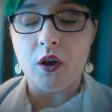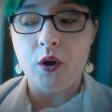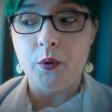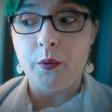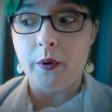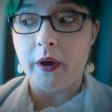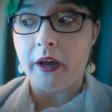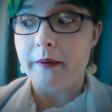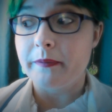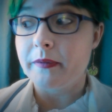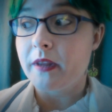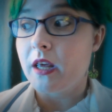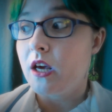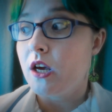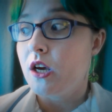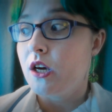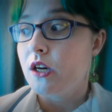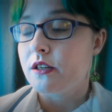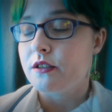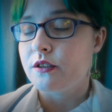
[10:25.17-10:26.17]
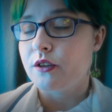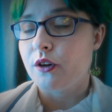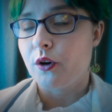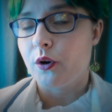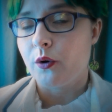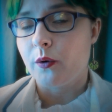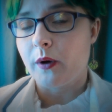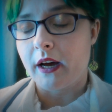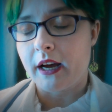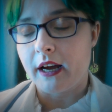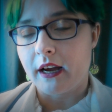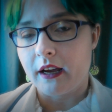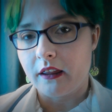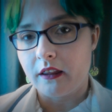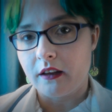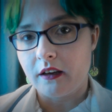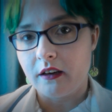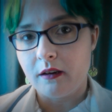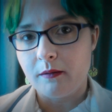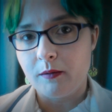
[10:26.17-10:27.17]
Okay, so I
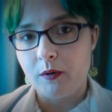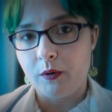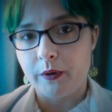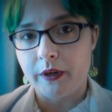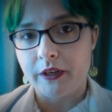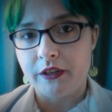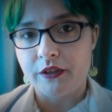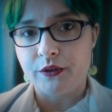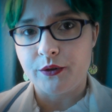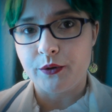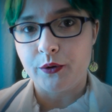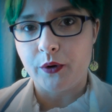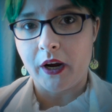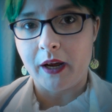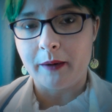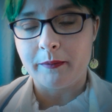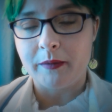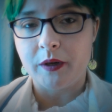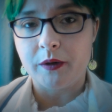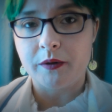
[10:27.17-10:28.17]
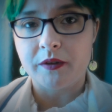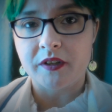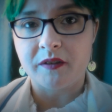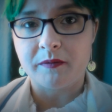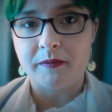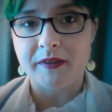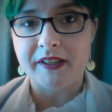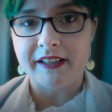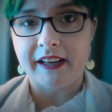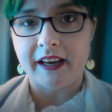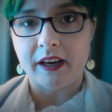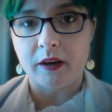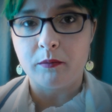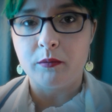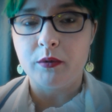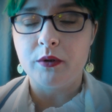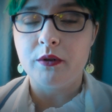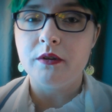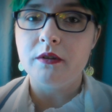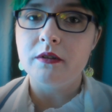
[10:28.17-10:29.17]
think I'm going to grab you some
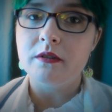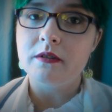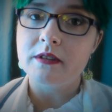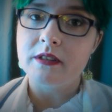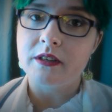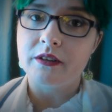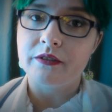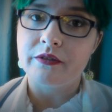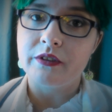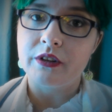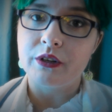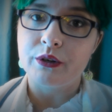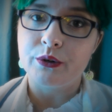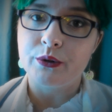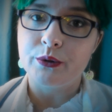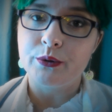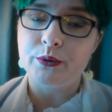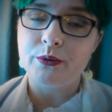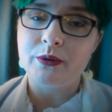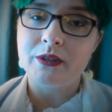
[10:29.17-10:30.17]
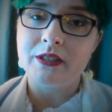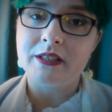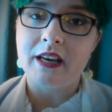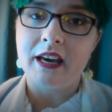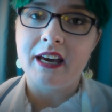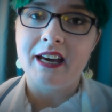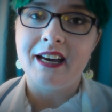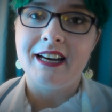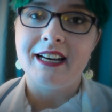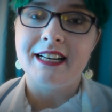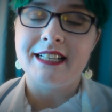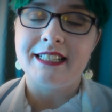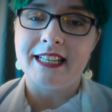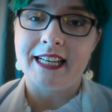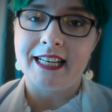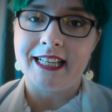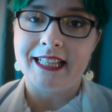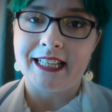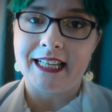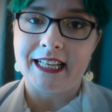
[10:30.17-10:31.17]
samples of those
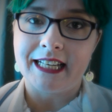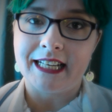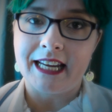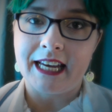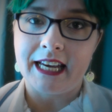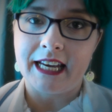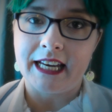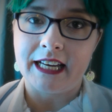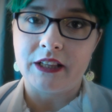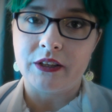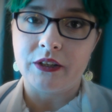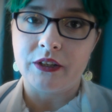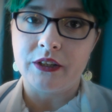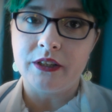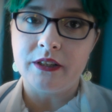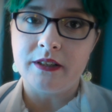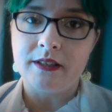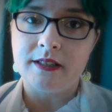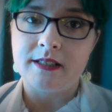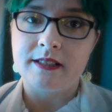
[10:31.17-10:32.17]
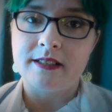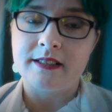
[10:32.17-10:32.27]
daily inhalers.